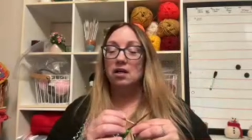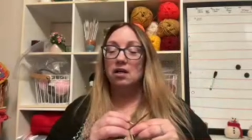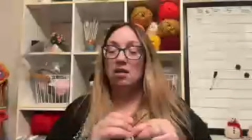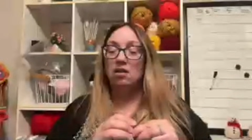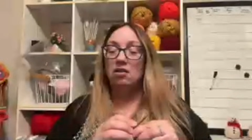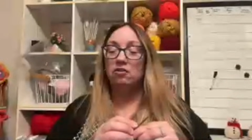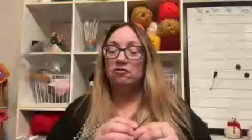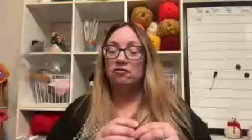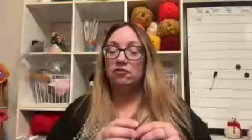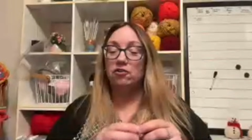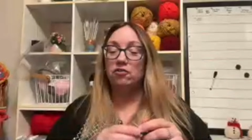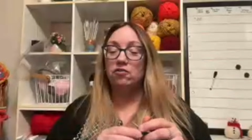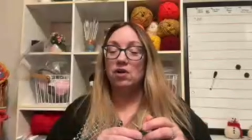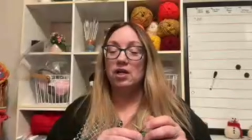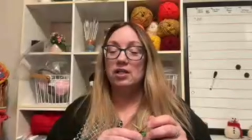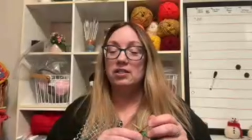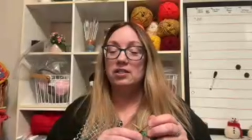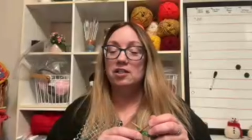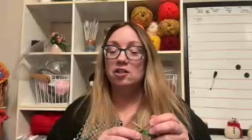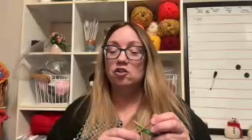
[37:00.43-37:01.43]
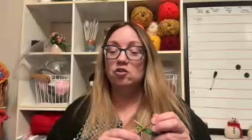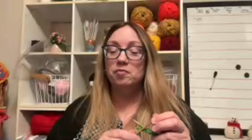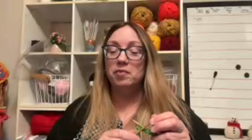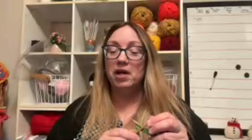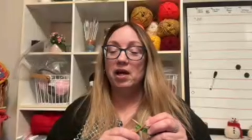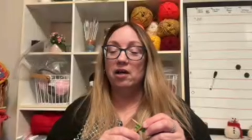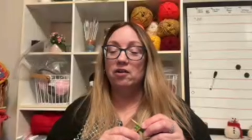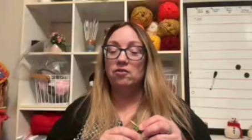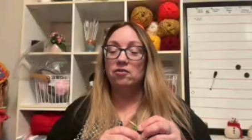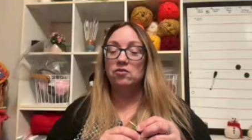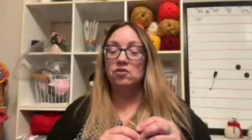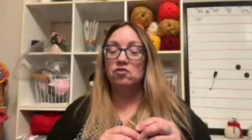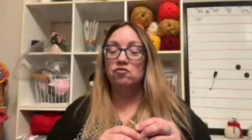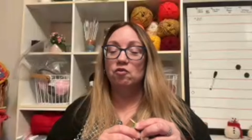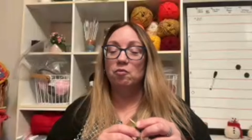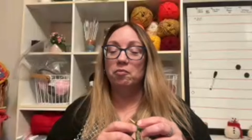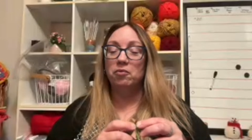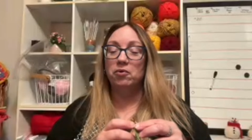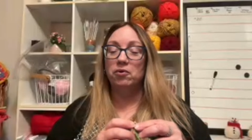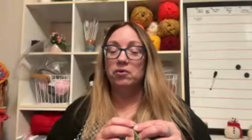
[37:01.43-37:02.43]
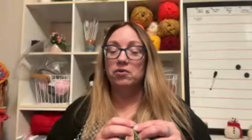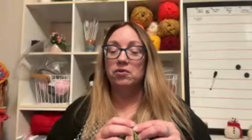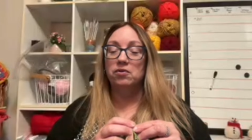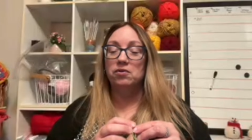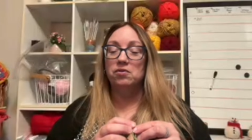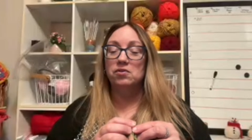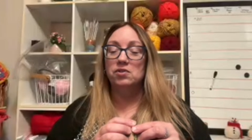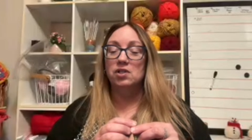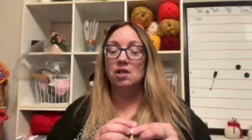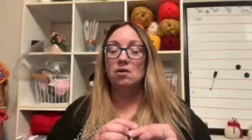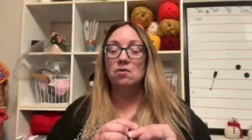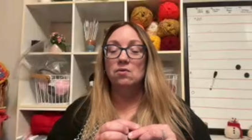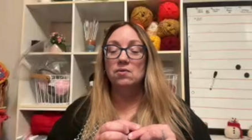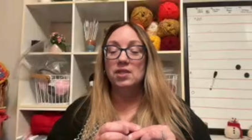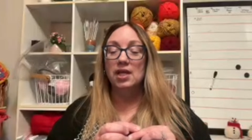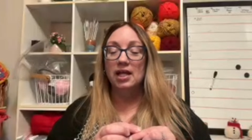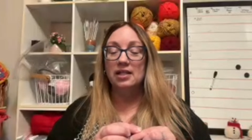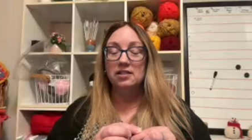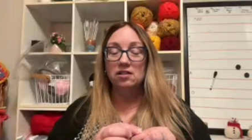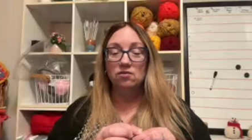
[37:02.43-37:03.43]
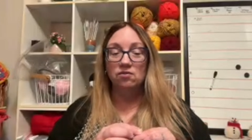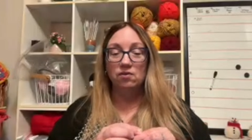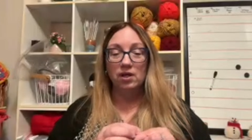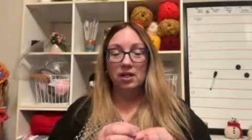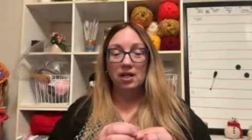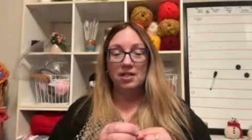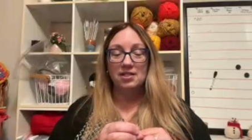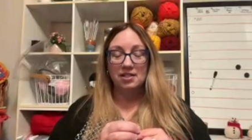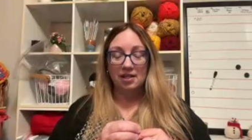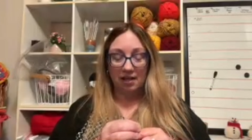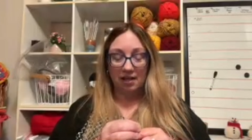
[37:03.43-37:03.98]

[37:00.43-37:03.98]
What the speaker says: Look for cross stitch patterns for borders. Oh, that's a great idea,